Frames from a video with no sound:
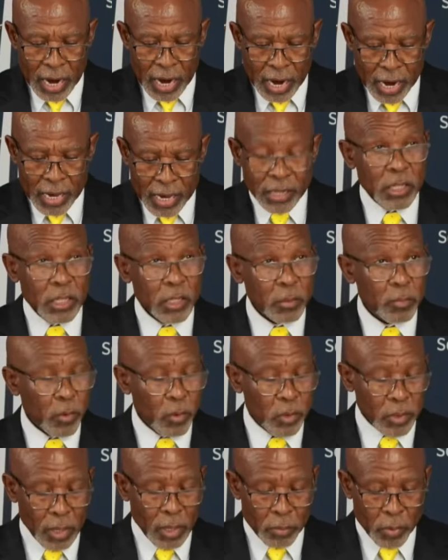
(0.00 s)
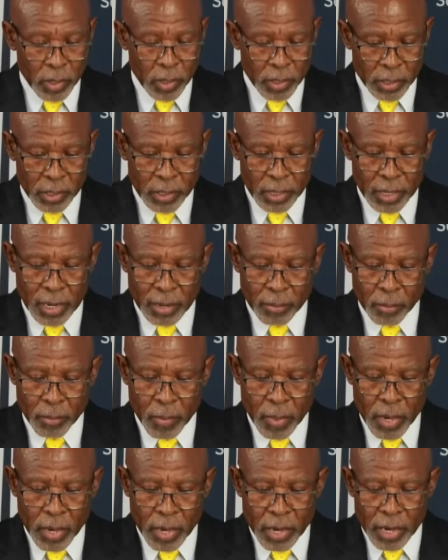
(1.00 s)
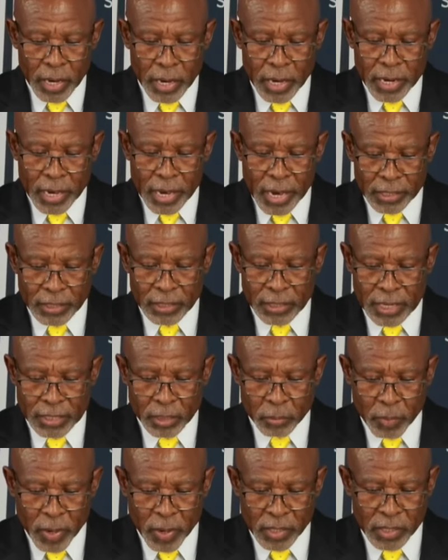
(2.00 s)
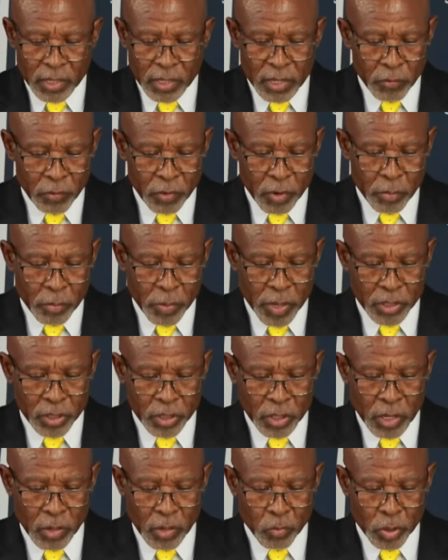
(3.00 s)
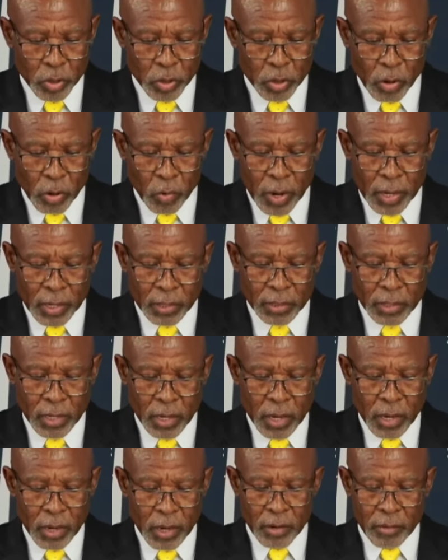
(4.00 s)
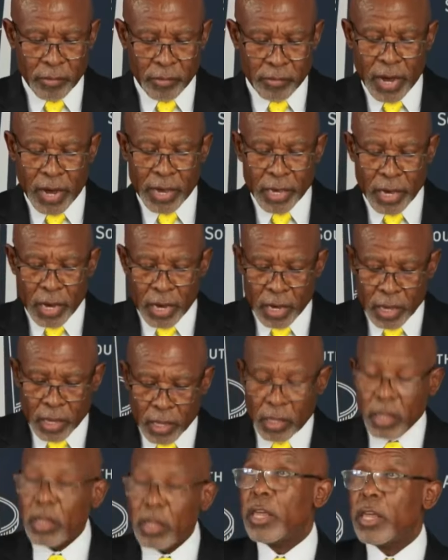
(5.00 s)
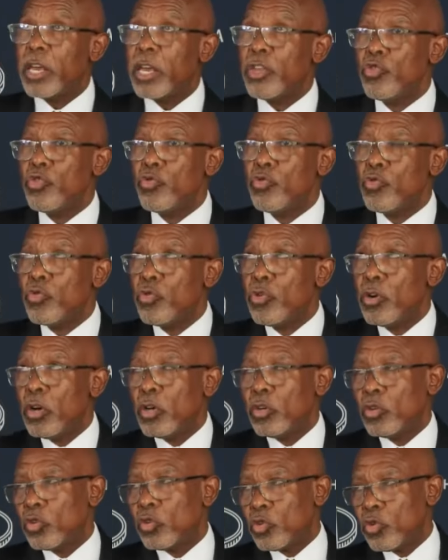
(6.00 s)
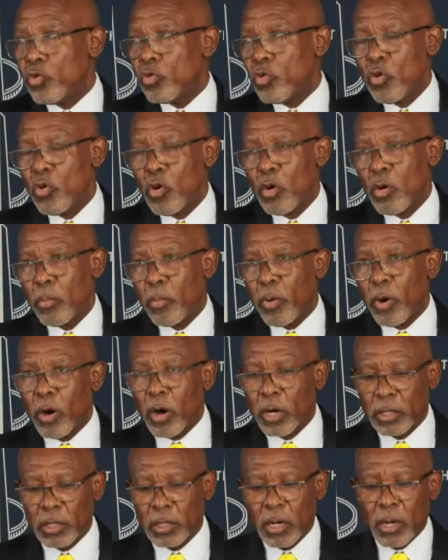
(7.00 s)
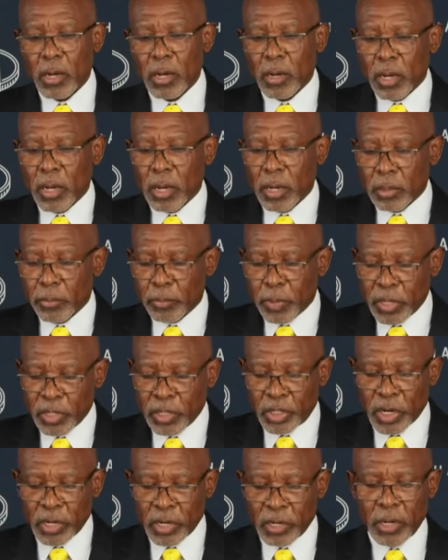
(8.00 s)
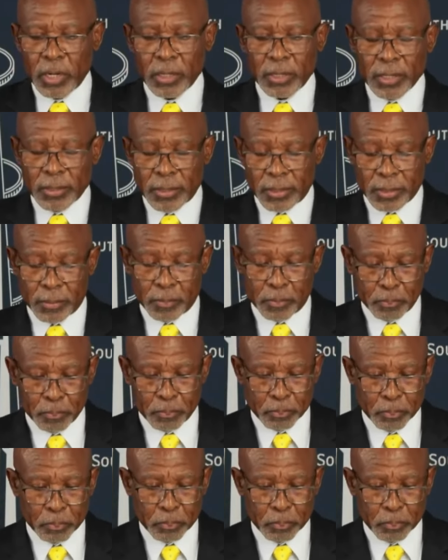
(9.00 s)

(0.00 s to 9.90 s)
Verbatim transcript: higher disposable income, and extra spending from pension withdrawals via the new 2 pot pension system.